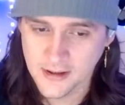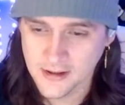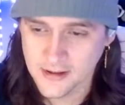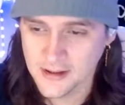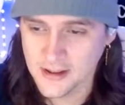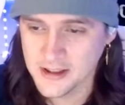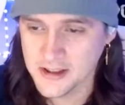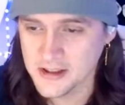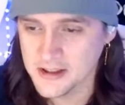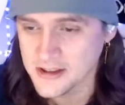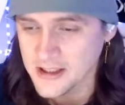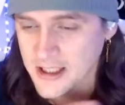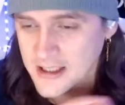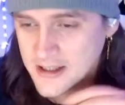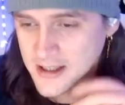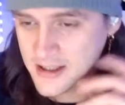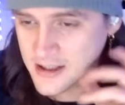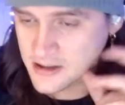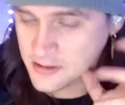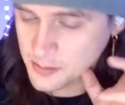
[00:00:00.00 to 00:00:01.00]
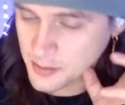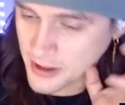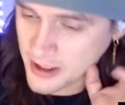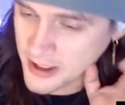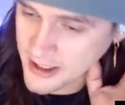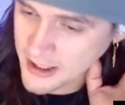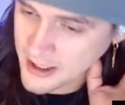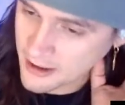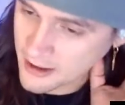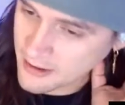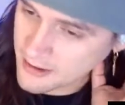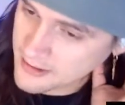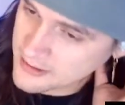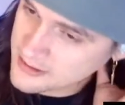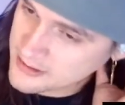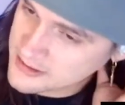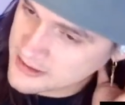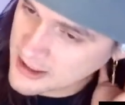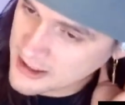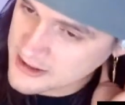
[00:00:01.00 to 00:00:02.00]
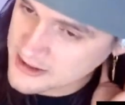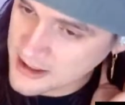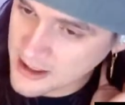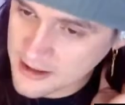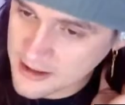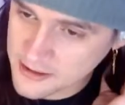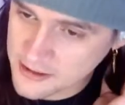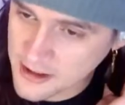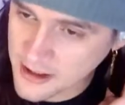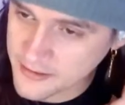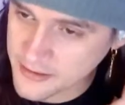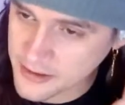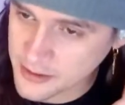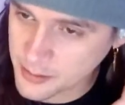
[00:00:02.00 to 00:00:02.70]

just let things play out. This guy's kind of driving the